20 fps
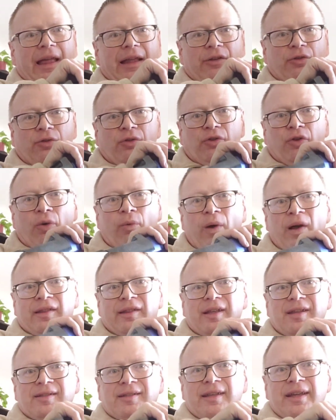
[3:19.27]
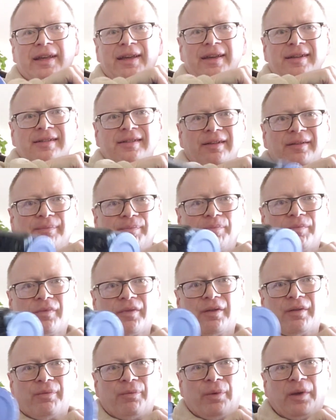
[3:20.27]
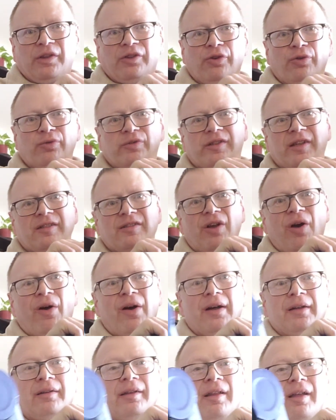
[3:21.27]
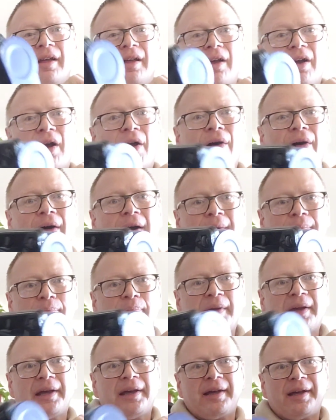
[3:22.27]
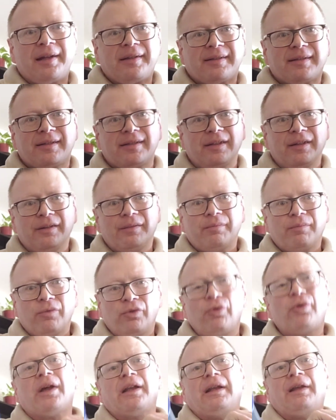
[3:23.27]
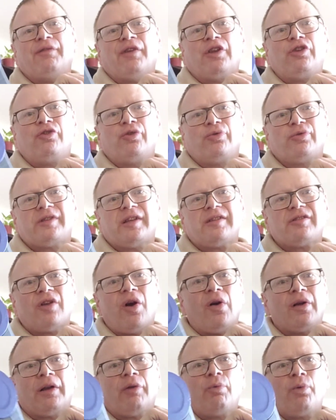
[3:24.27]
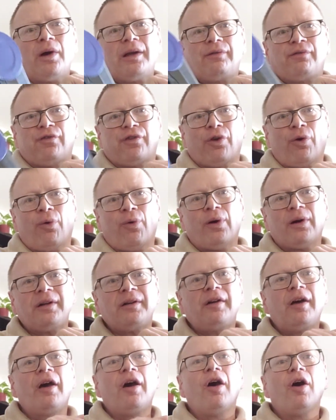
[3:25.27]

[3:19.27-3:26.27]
Do you know what this is? We use this on carpets. You can even use this on a wood floor.